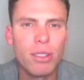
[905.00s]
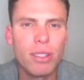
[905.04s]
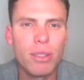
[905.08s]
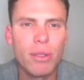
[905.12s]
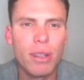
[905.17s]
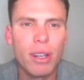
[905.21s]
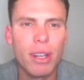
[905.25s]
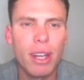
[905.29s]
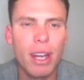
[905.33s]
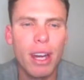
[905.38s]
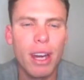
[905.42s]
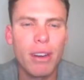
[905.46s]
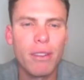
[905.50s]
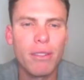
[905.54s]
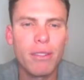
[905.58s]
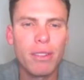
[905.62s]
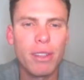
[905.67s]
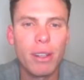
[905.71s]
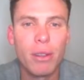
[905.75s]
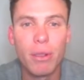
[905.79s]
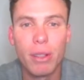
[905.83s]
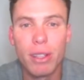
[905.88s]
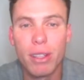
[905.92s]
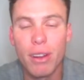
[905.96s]
we don't have,
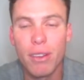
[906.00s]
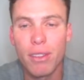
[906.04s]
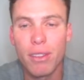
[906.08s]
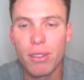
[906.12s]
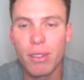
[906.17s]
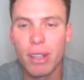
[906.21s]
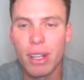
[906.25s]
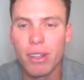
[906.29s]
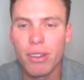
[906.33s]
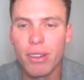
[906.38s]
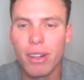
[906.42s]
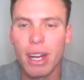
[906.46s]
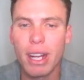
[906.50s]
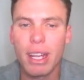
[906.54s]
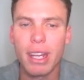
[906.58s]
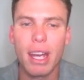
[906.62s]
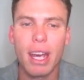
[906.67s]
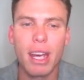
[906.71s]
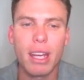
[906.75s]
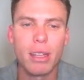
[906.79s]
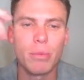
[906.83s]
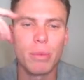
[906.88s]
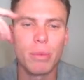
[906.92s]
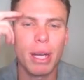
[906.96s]
and we do have 308k
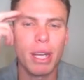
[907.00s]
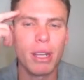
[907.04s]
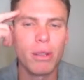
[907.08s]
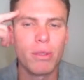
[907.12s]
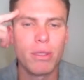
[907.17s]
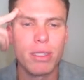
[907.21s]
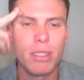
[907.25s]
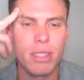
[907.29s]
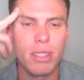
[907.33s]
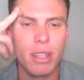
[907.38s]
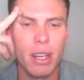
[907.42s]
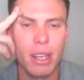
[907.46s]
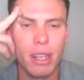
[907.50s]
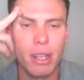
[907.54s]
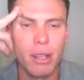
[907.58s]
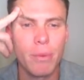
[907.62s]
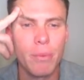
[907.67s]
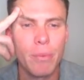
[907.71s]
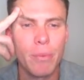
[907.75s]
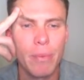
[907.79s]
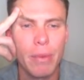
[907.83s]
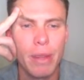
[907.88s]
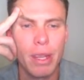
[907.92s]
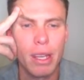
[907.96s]
in the bank, which is ideal. All
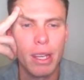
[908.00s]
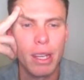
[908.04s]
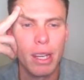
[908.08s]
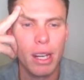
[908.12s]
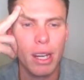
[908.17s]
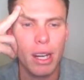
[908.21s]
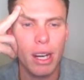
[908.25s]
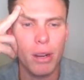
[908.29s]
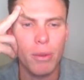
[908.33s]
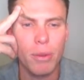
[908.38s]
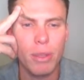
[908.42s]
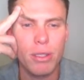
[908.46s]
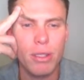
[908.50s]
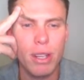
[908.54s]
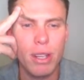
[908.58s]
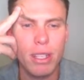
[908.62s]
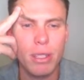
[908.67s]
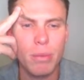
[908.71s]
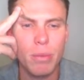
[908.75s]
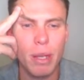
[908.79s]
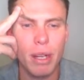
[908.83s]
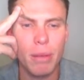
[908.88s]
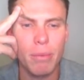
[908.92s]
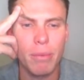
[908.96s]
right, which trade's
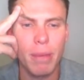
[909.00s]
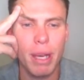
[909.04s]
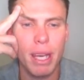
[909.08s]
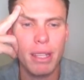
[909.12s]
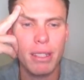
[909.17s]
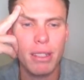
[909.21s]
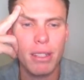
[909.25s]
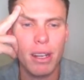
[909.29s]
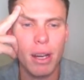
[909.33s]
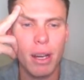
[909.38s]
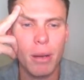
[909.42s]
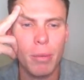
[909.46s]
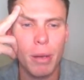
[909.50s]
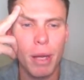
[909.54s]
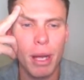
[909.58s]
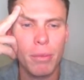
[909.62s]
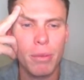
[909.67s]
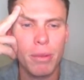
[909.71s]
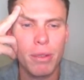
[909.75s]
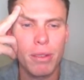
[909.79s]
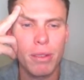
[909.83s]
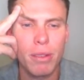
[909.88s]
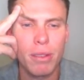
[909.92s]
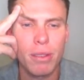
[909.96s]
better? Mann to
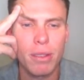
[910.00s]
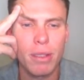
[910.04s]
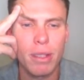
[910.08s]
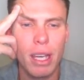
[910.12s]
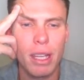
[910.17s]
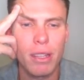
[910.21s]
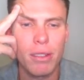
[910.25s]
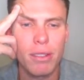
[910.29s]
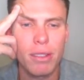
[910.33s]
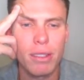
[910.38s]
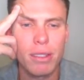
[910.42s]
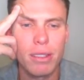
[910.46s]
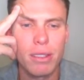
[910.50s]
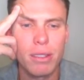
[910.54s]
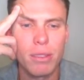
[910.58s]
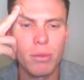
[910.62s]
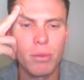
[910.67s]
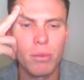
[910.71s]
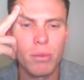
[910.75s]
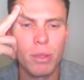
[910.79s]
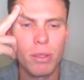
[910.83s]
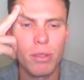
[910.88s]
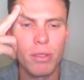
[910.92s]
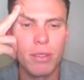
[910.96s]
IPAPS, Hetherington to
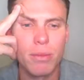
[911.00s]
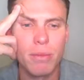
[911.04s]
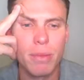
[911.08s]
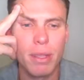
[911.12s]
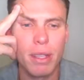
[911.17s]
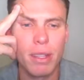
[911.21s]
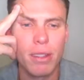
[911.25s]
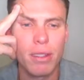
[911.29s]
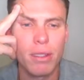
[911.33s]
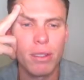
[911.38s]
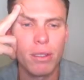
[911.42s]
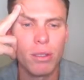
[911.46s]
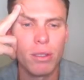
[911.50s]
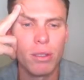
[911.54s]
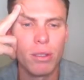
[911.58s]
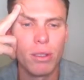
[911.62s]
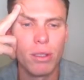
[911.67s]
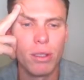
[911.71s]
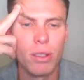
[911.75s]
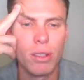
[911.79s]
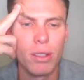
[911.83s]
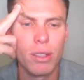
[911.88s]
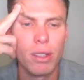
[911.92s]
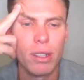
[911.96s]
Will Smith,
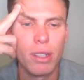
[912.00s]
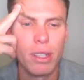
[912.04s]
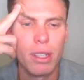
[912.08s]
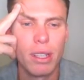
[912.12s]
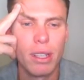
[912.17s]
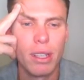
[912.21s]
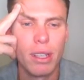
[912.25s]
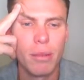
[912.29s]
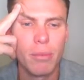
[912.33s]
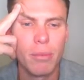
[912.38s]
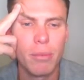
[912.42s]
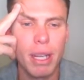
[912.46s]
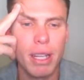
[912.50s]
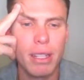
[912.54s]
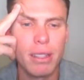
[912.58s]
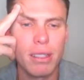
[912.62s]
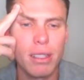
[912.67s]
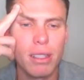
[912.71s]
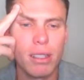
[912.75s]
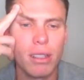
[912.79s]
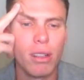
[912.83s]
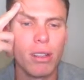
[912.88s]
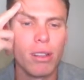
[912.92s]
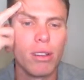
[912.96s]
or Mann to
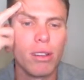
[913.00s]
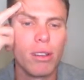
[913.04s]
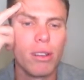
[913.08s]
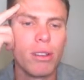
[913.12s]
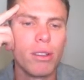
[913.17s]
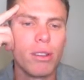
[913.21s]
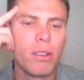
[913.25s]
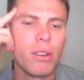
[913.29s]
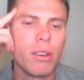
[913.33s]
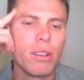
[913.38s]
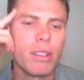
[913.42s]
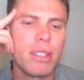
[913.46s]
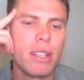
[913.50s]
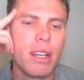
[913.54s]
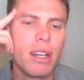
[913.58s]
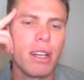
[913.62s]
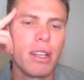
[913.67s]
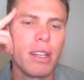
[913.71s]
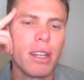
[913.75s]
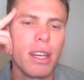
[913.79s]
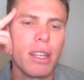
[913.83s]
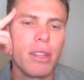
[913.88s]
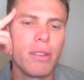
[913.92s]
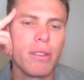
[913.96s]
Lolo or Cotter,
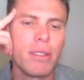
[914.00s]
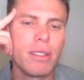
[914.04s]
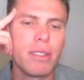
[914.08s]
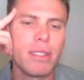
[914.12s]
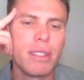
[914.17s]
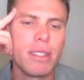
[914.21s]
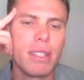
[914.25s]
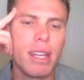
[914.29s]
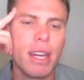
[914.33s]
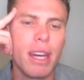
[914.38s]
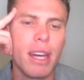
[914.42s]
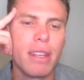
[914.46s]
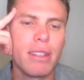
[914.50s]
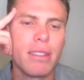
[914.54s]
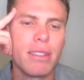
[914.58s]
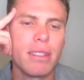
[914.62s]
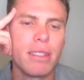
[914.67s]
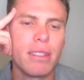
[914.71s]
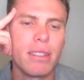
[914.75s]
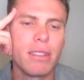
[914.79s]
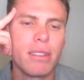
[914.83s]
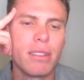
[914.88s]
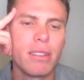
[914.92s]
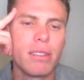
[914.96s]
Hetherington to
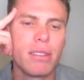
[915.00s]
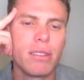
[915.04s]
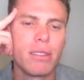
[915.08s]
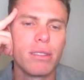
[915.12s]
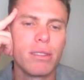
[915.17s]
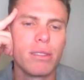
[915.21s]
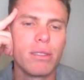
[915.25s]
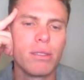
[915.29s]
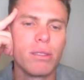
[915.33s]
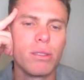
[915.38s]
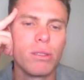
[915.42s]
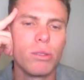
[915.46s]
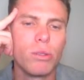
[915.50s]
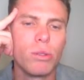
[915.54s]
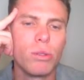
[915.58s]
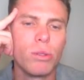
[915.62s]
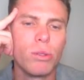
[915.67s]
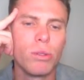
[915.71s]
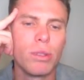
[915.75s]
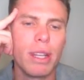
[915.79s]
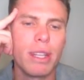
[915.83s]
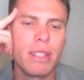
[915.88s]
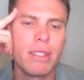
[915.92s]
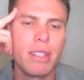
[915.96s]
Hastings?
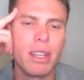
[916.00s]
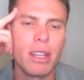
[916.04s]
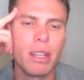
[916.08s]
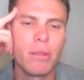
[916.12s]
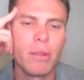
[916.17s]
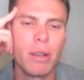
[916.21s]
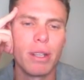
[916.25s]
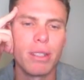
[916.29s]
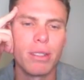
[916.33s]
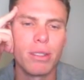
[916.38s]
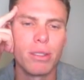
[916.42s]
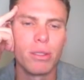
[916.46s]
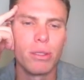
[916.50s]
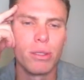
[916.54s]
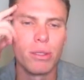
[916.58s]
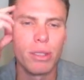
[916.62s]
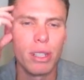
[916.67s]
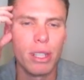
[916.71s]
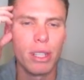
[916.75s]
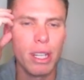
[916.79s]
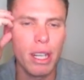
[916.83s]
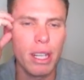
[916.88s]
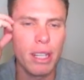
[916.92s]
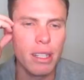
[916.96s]
Oh, that second one's cool.
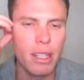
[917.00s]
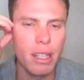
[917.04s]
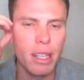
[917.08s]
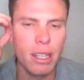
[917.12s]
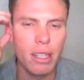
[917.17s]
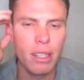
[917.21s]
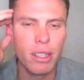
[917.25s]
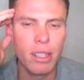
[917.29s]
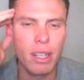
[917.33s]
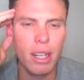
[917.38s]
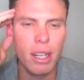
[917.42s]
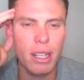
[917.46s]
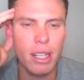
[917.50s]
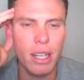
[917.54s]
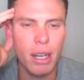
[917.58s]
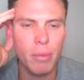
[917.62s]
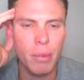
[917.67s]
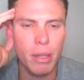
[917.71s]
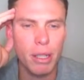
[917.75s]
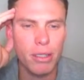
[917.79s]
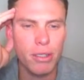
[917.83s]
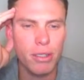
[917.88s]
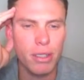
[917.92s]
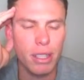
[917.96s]
You need you need a couple
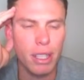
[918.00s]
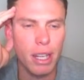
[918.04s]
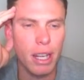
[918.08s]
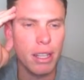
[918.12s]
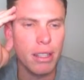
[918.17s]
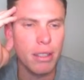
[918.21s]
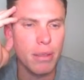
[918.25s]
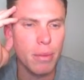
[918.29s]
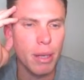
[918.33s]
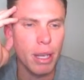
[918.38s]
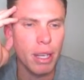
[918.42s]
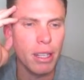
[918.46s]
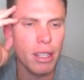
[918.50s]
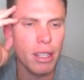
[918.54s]
extra guns, man.